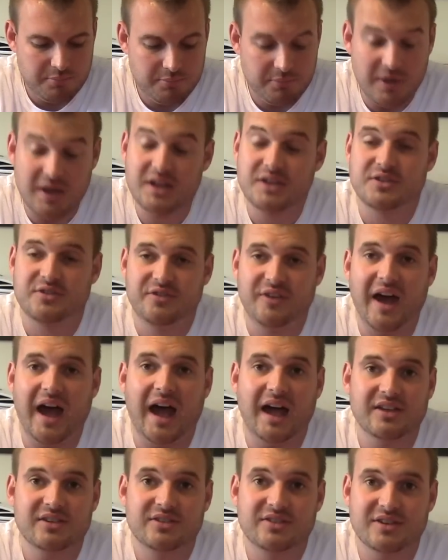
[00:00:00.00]
It's
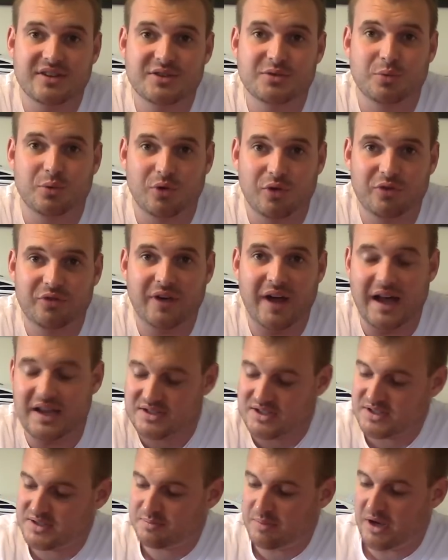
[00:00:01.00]
fast. It's real
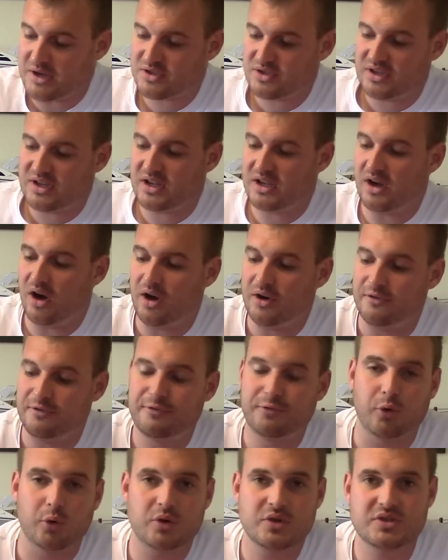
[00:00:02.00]
fast, especially on
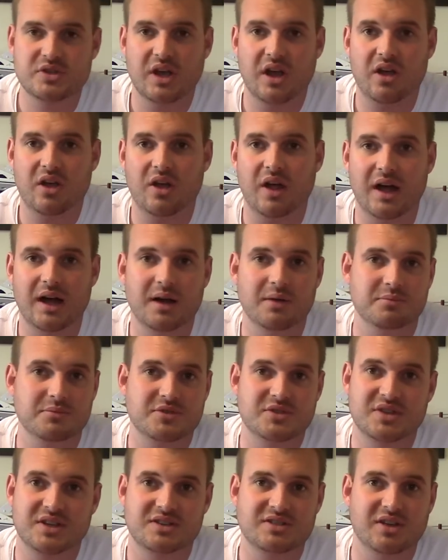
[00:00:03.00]
4-cell.
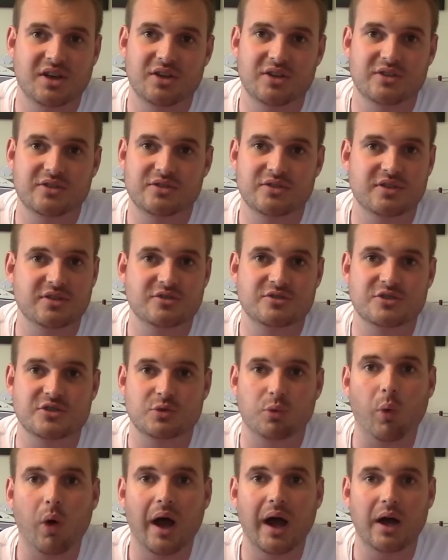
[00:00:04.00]
6-cell is
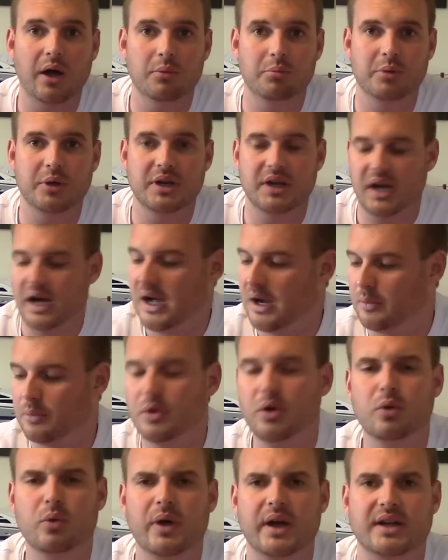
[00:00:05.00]
just wild. But
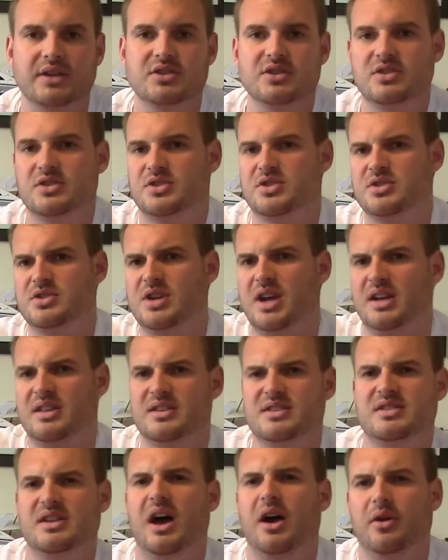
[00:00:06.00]
real quick, just check
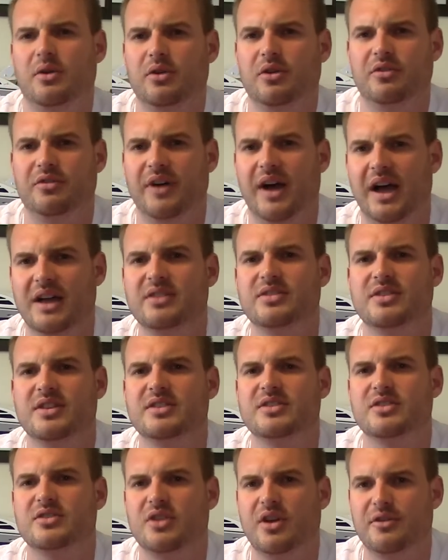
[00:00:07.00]
this out real fast.
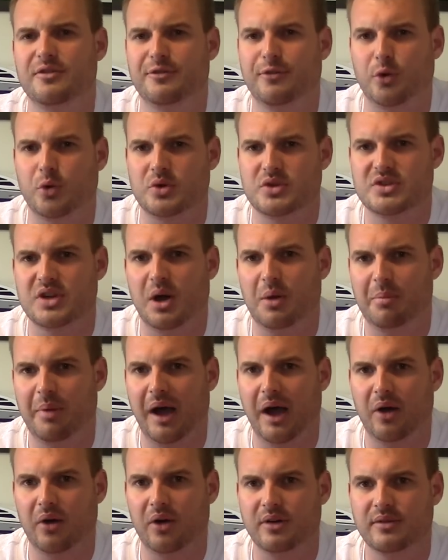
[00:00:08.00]
This is on 4-cell
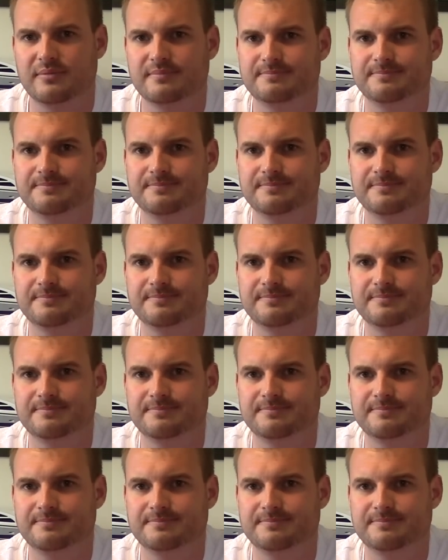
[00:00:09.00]
power.